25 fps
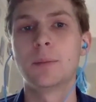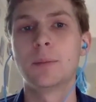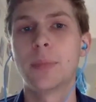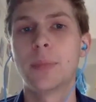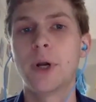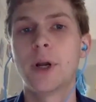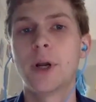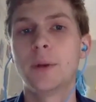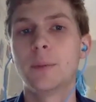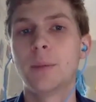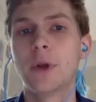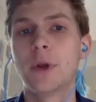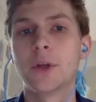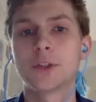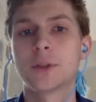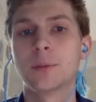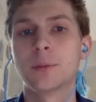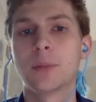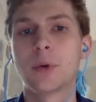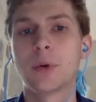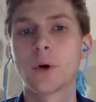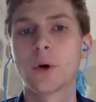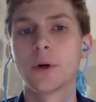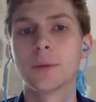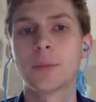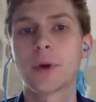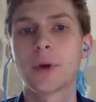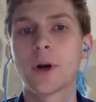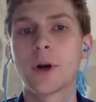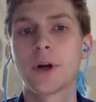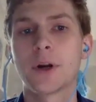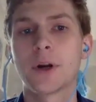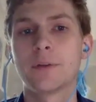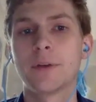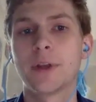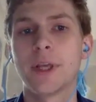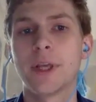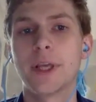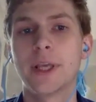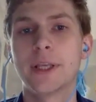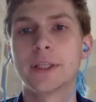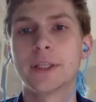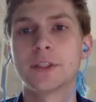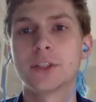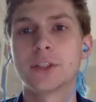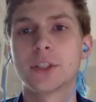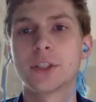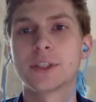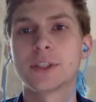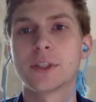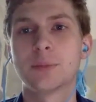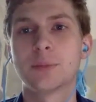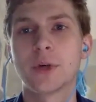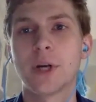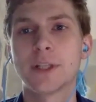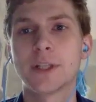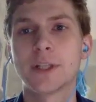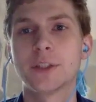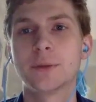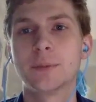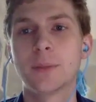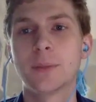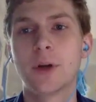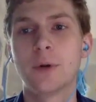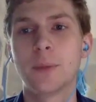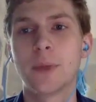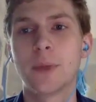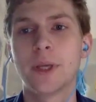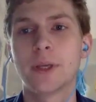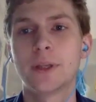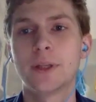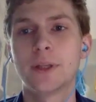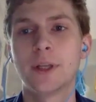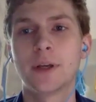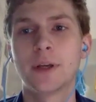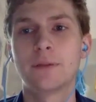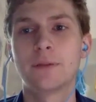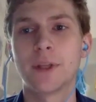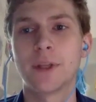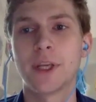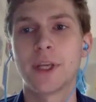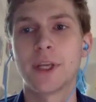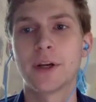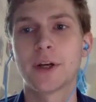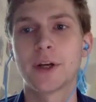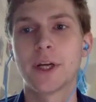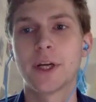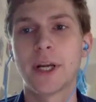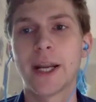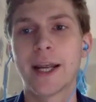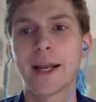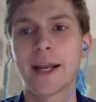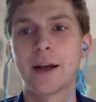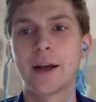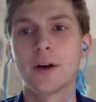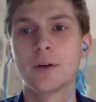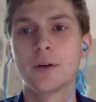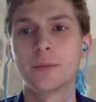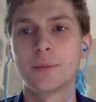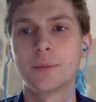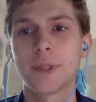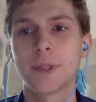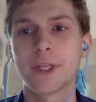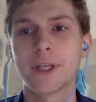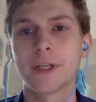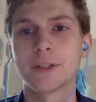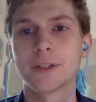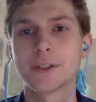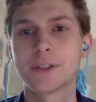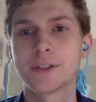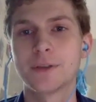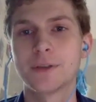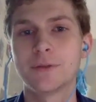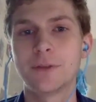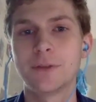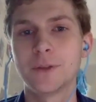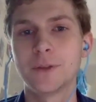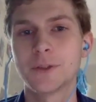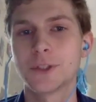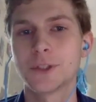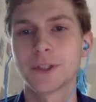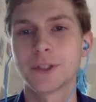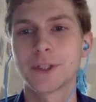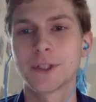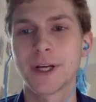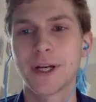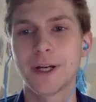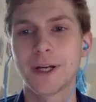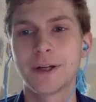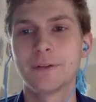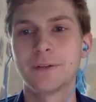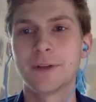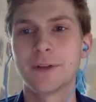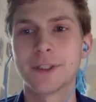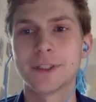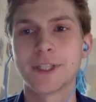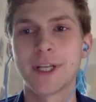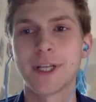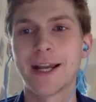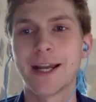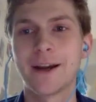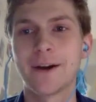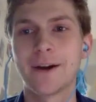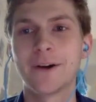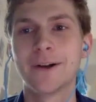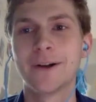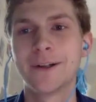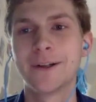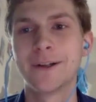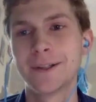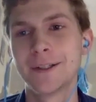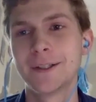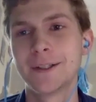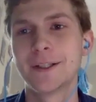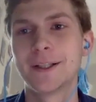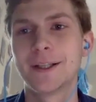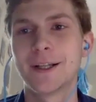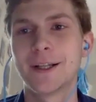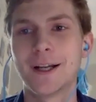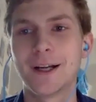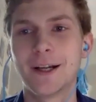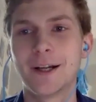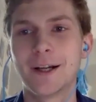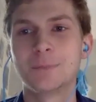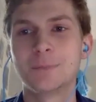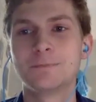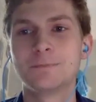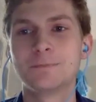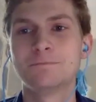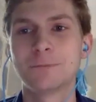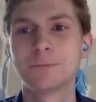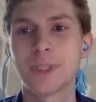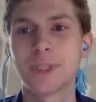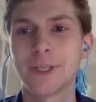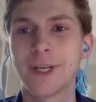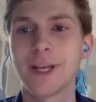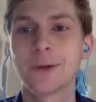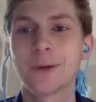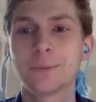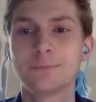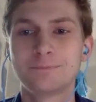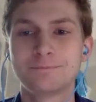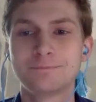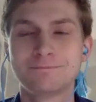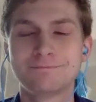But most important part of it is just the present moment of the here and now, because the future kind of is now. And yeah.